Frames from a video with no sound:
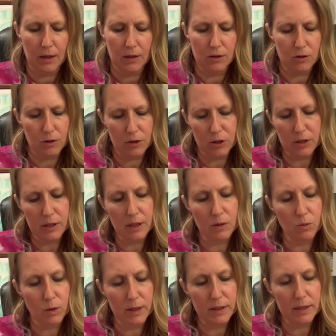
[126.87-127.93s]
So I just did
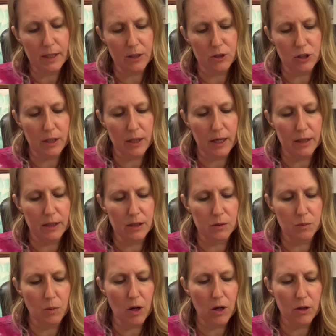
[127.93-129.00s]
one section kind of
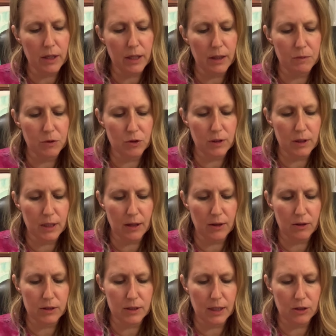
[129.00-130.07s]
small and I'm doing the
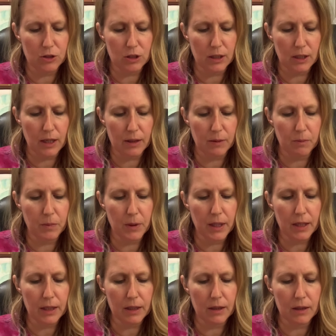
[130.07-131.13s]
other section kind of
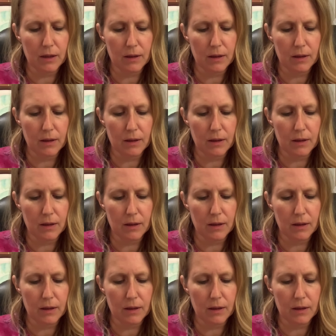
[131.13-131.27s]
big.